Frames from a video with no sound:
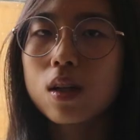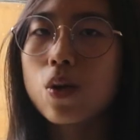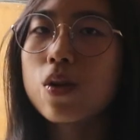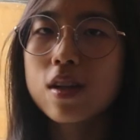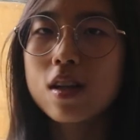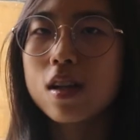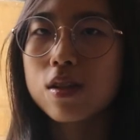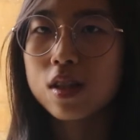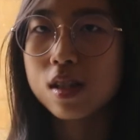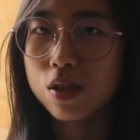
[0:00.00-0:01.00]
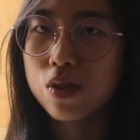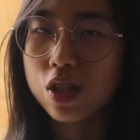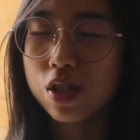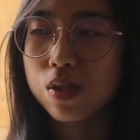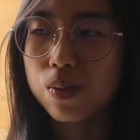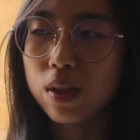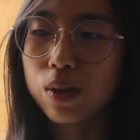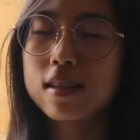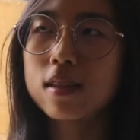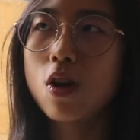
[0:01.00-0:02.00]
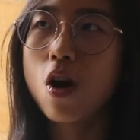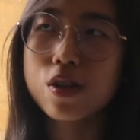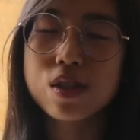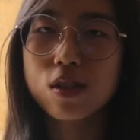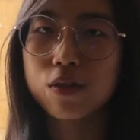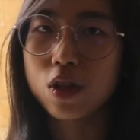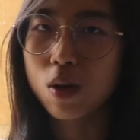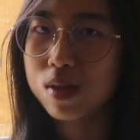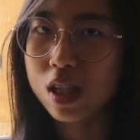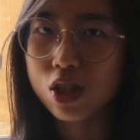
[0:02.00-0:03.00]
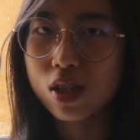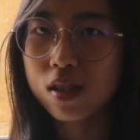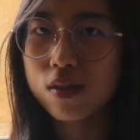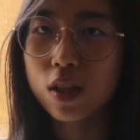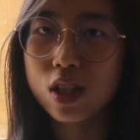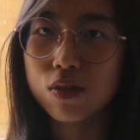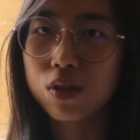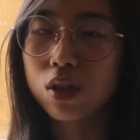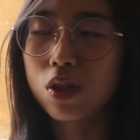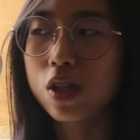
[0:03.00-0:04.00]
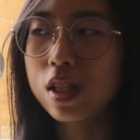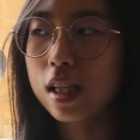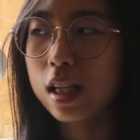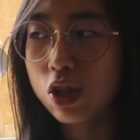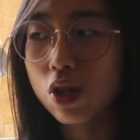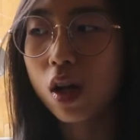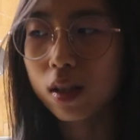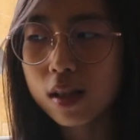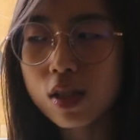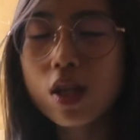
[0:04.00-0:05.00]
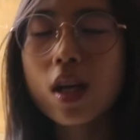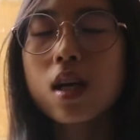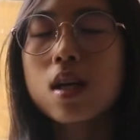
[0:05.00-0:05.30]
Or there are other considerations as well. The cost of accommodation is very different across each college.